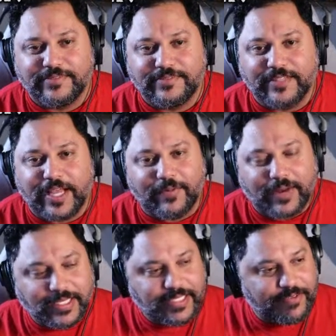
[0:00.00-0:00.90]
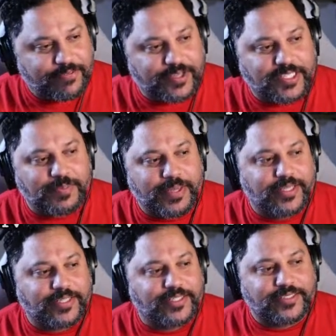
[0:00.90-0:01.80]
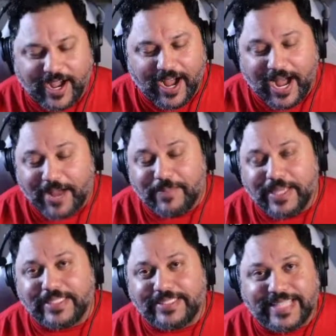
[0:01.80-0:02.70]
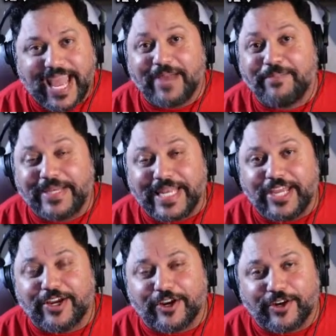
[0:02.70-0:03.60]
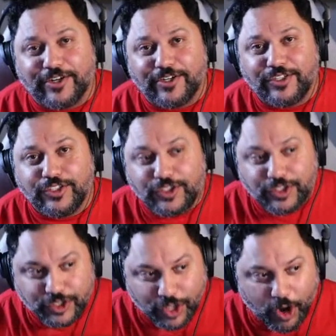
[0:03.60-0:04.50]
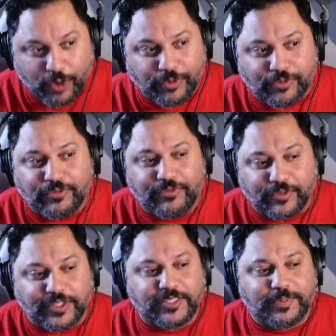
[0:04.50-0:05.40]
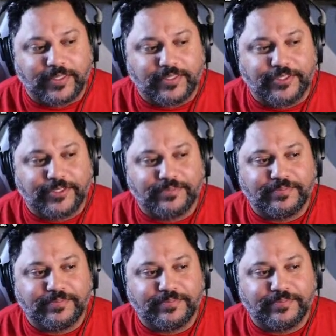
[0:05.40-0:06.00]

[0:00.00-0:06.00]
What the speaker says: And when I say free speech, I mean damn near total free speech.